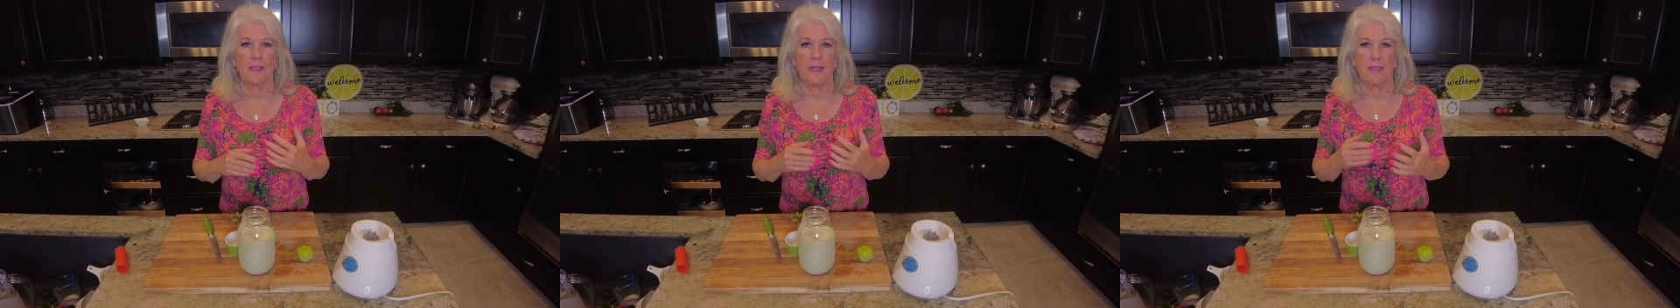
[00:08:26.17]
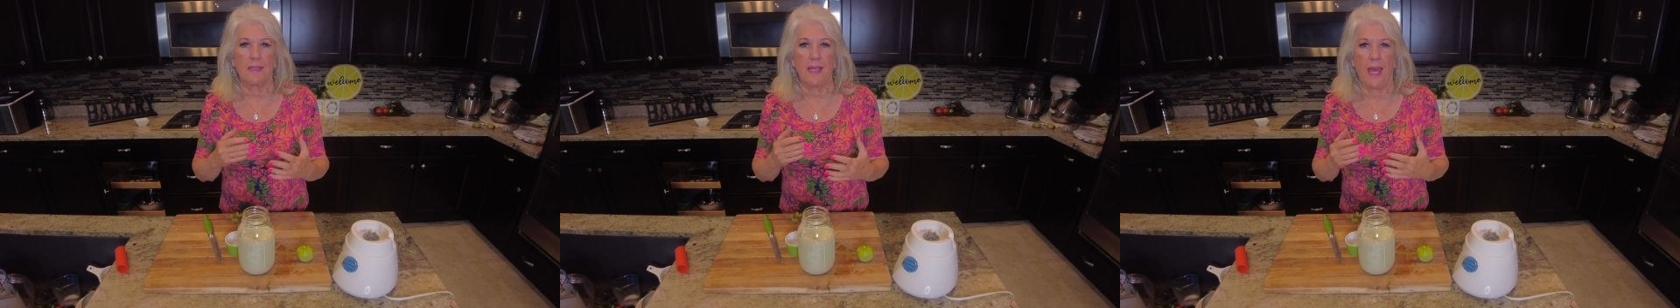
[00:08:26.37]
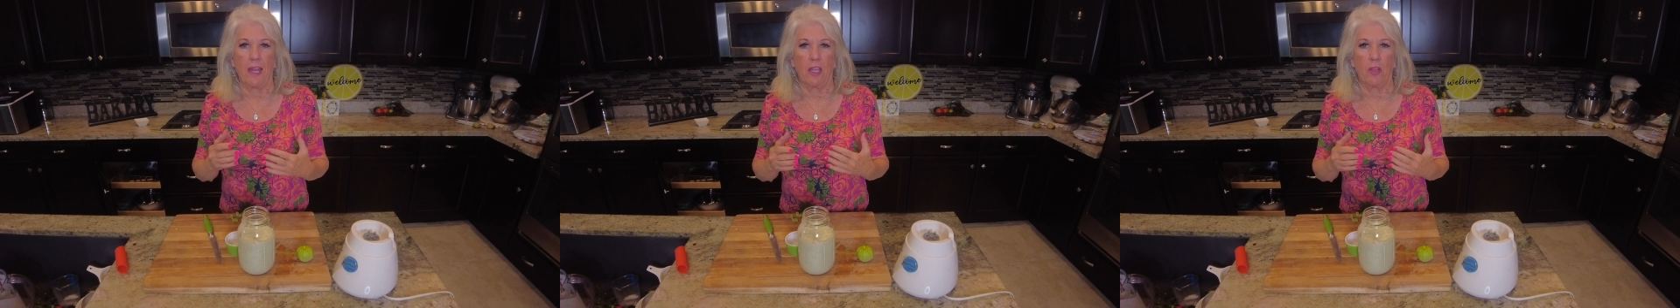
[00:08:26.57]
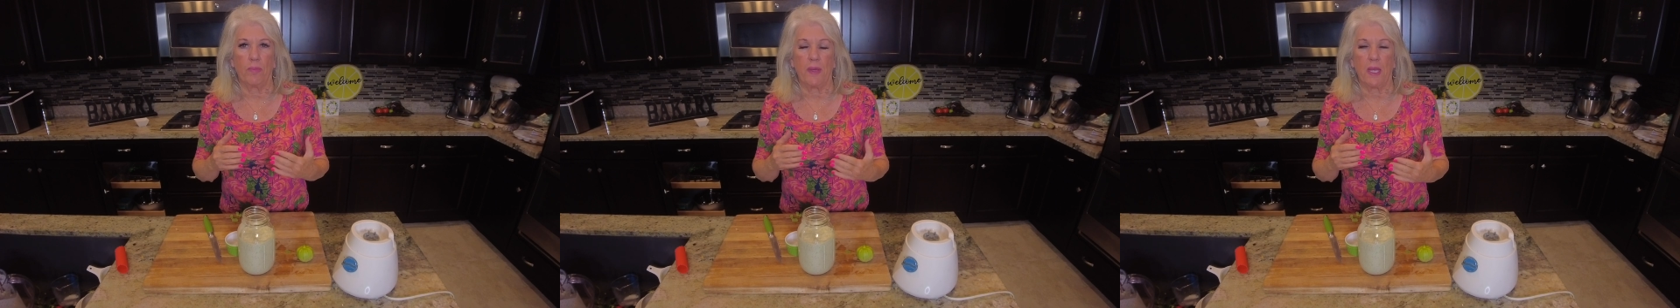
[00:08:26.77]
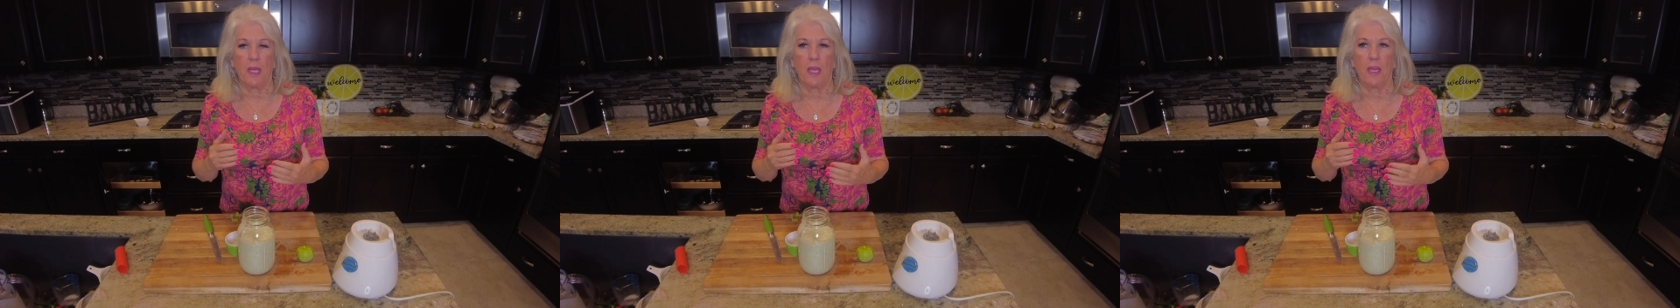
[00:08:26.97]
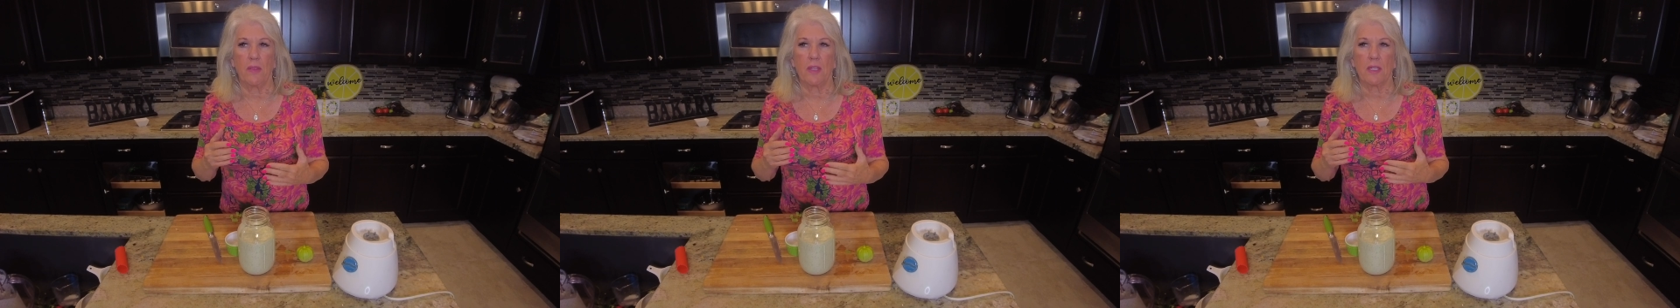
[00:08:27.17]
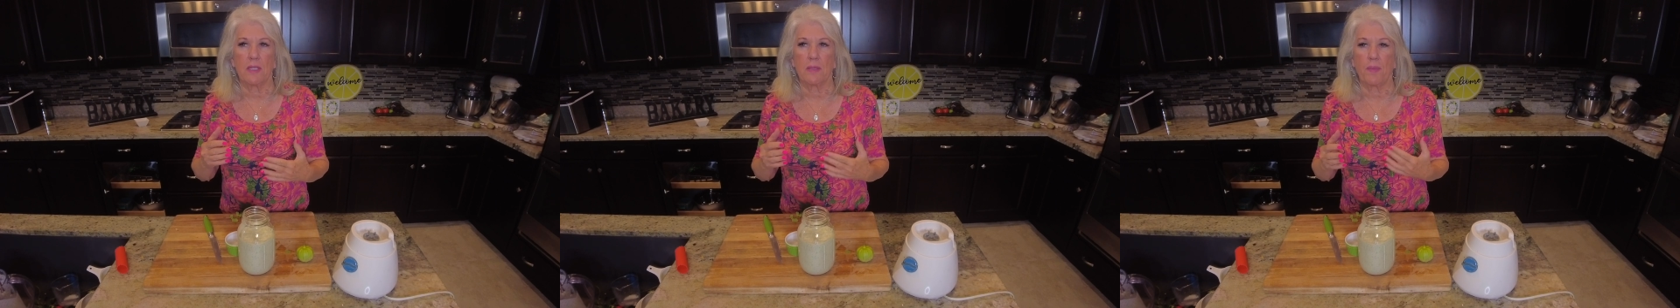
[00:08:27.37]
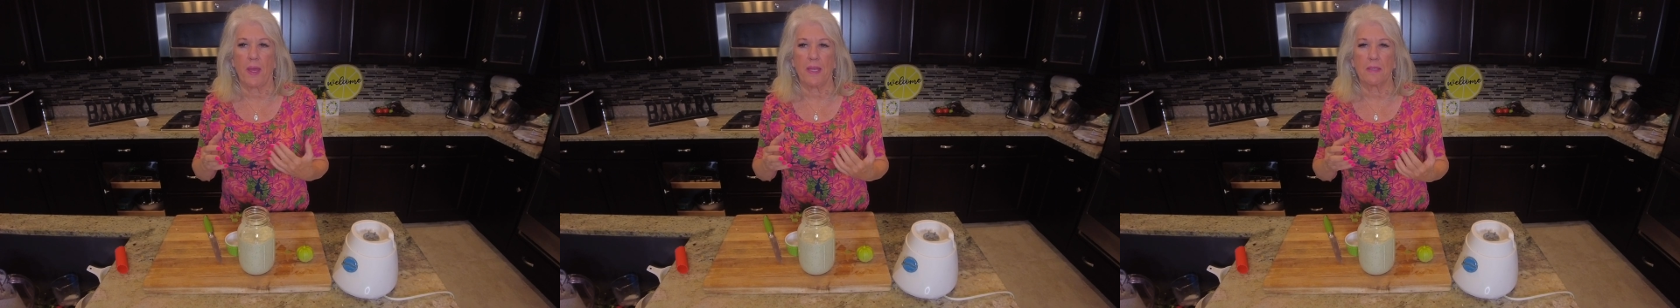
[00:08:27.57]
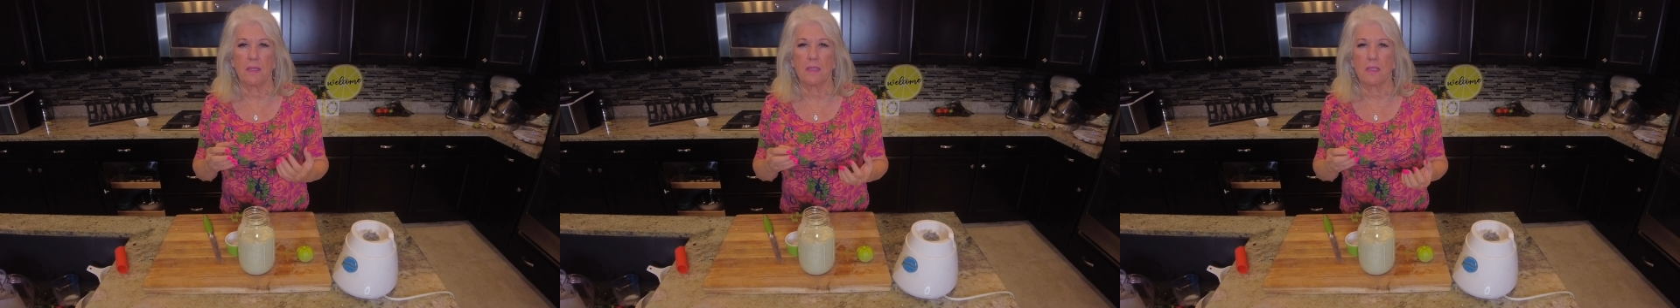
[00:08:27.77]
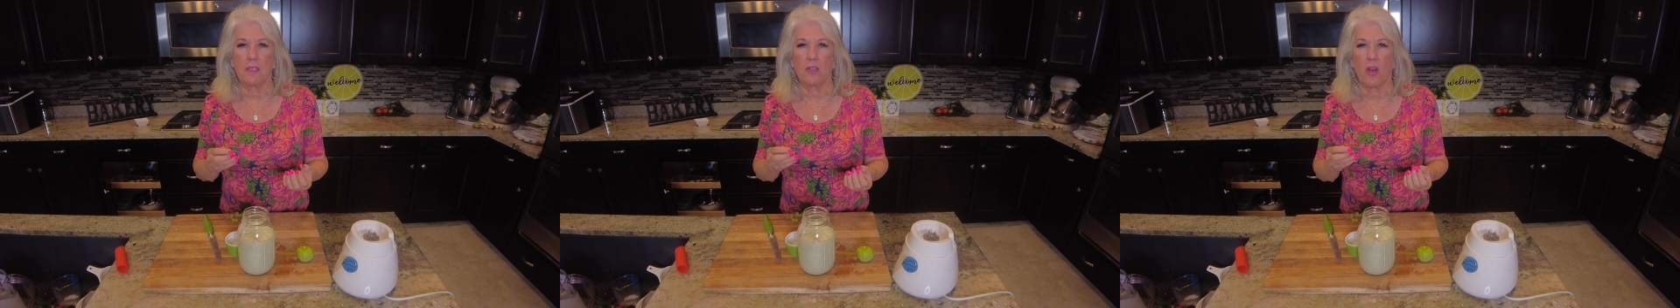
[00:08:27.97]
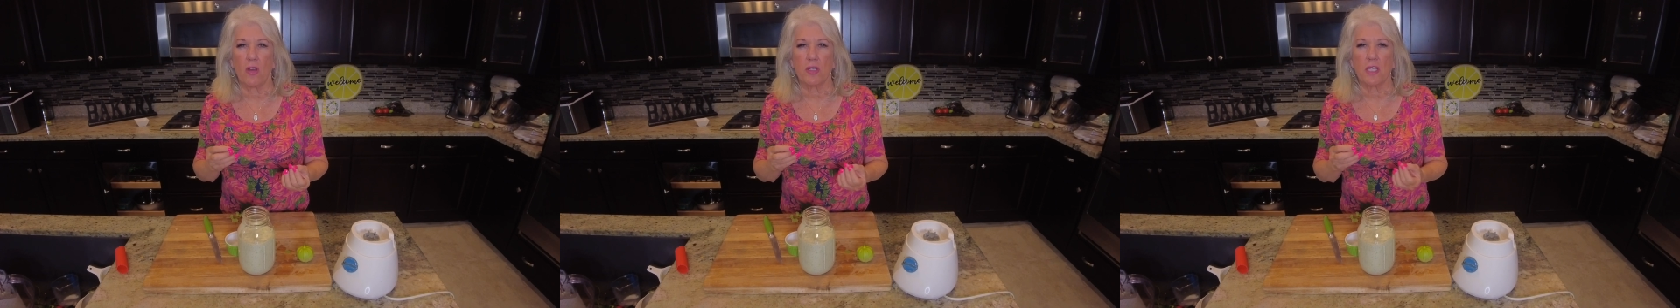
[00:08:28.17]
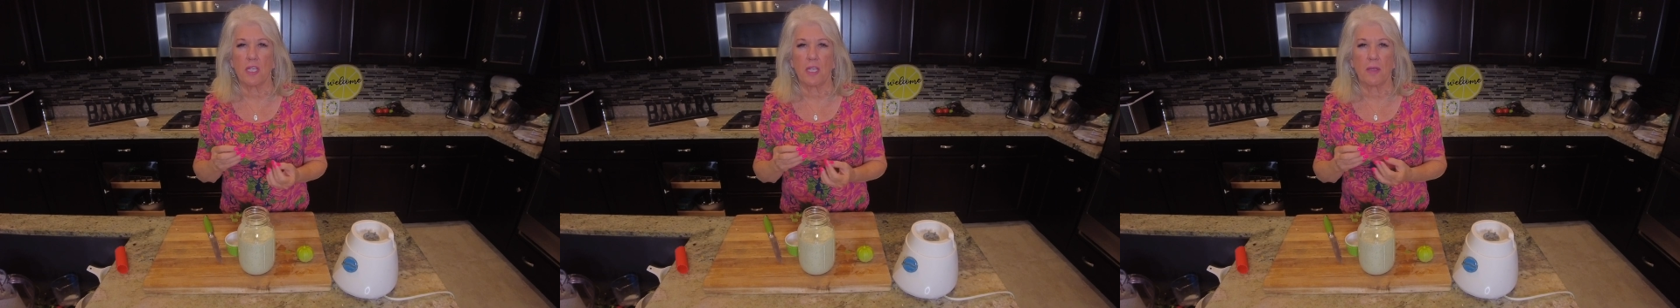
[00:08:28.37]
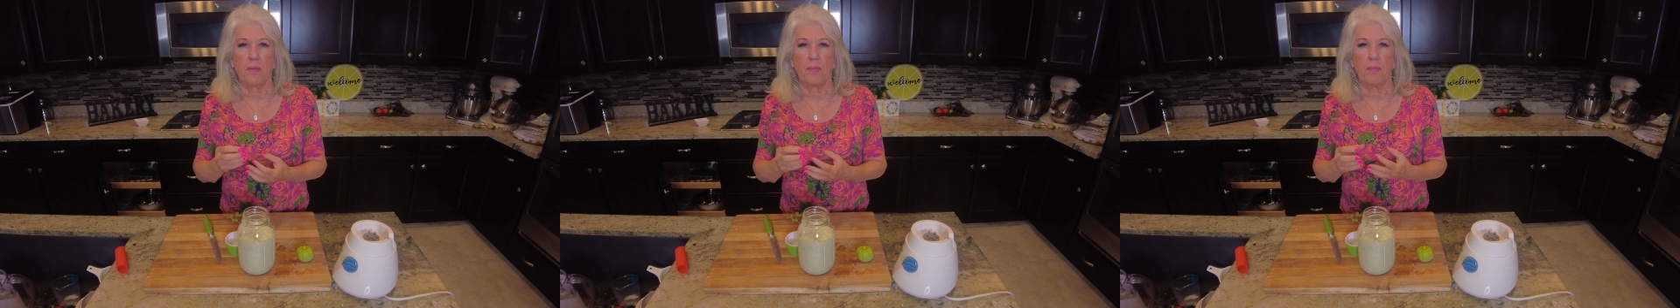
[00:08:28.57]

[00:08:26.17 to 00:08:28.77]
sat a little bit and the spices start to